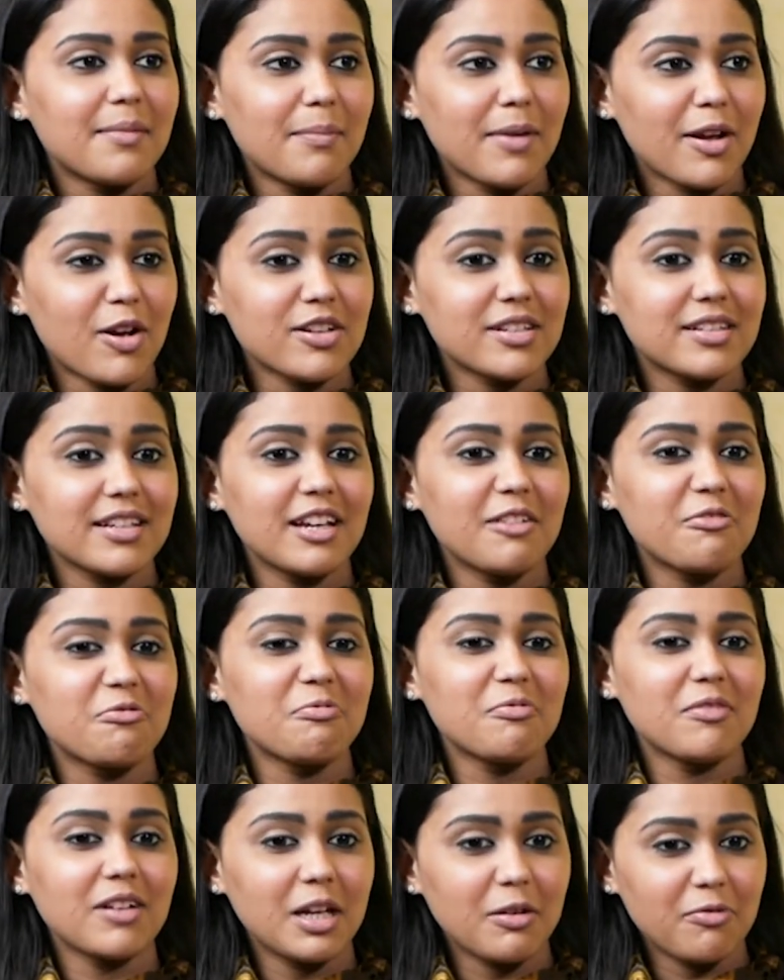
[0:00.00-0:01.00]
Because
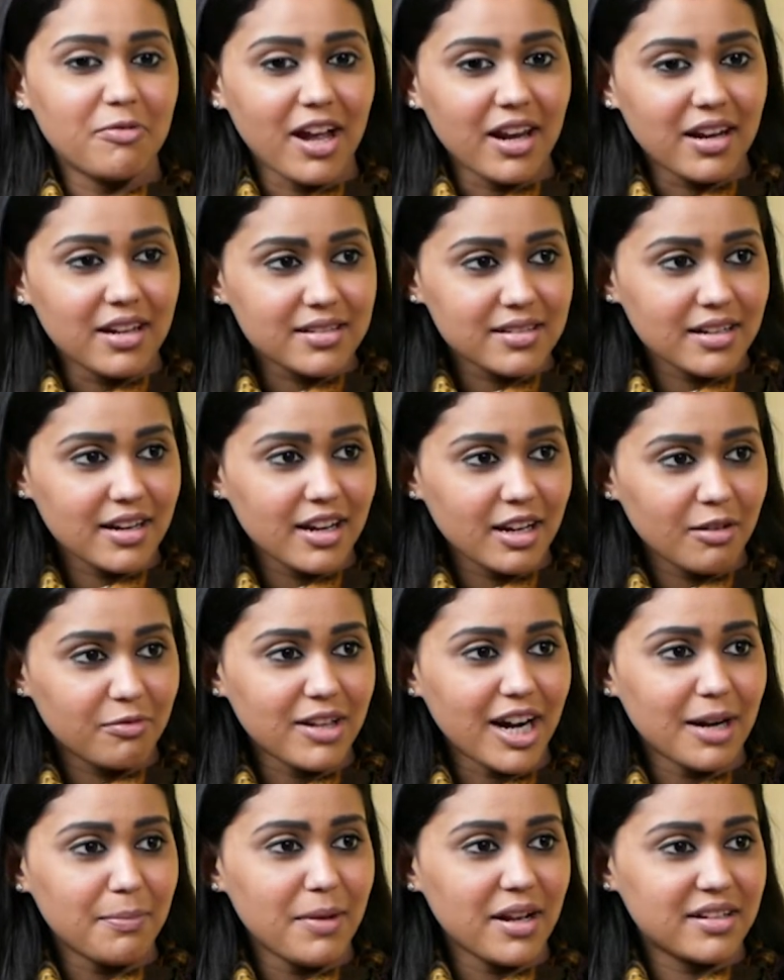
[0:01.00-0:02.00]
if I listen and if
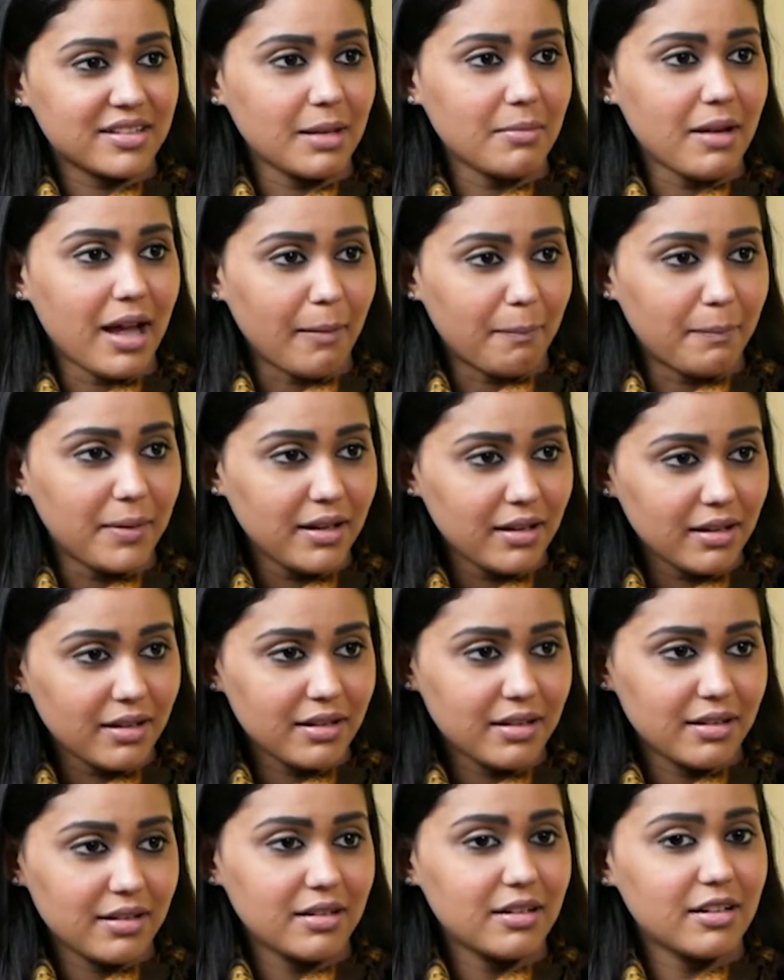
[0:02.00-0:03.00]
that makes them happy,
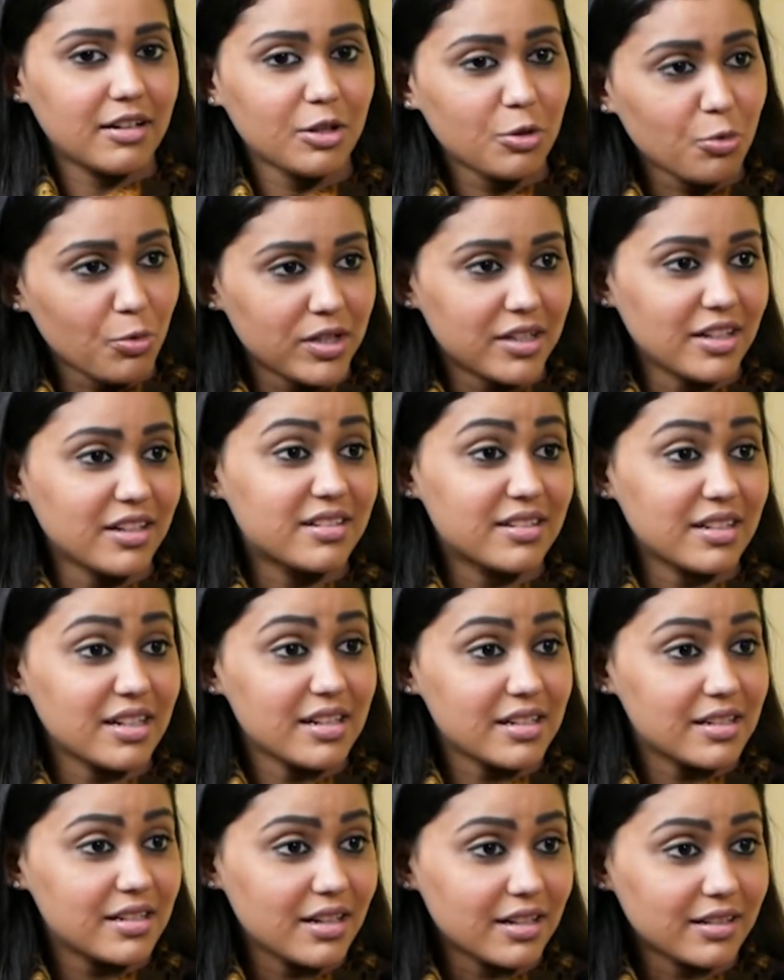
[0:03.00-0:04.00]
do it. It's
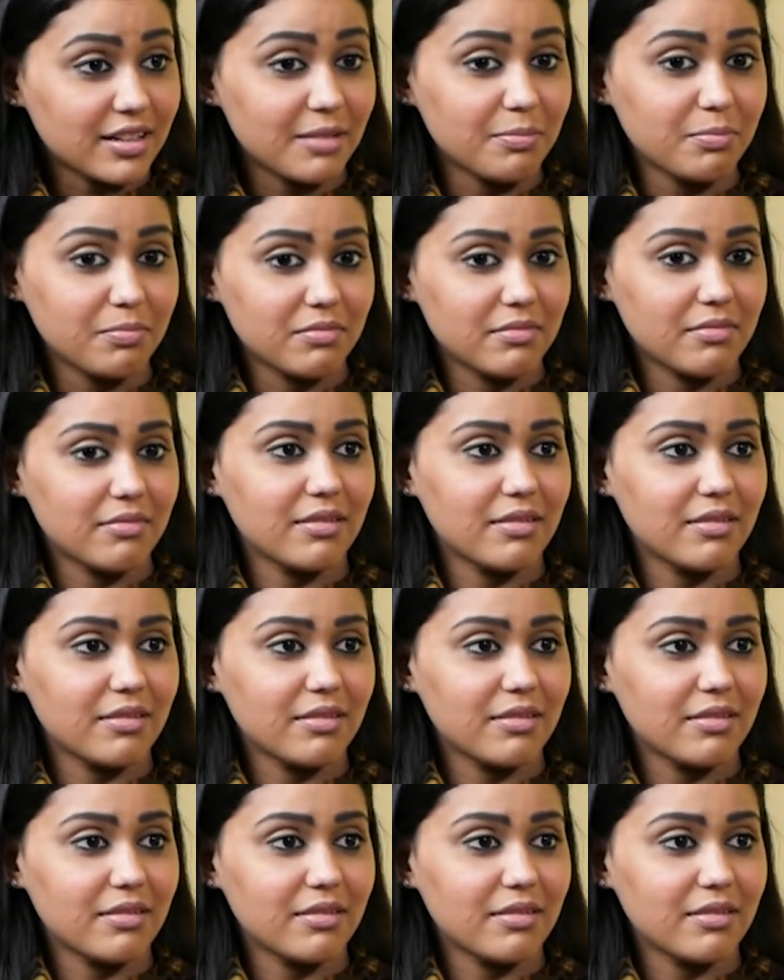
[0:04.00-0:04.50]
easier than